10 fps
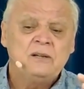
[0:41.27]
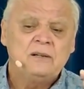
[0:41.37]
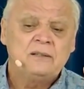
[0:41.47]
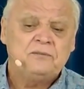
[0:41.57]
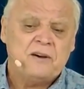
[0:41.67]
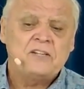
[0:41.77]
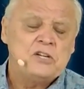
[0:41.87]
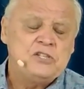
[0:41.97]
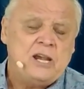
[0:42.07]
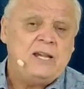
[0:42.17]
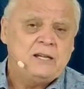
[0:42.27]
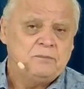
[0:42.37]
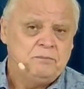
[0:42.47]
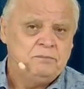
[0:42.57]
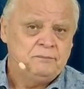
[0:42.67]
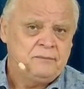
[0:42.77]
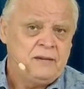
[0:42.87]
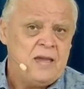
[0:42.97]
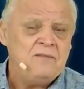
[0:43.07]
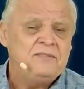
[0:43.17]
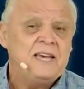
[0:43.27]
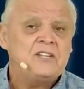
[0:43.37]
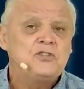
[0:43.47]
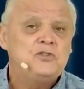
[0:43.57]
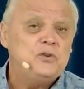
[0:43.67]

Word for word: uh, the father Jacob gave that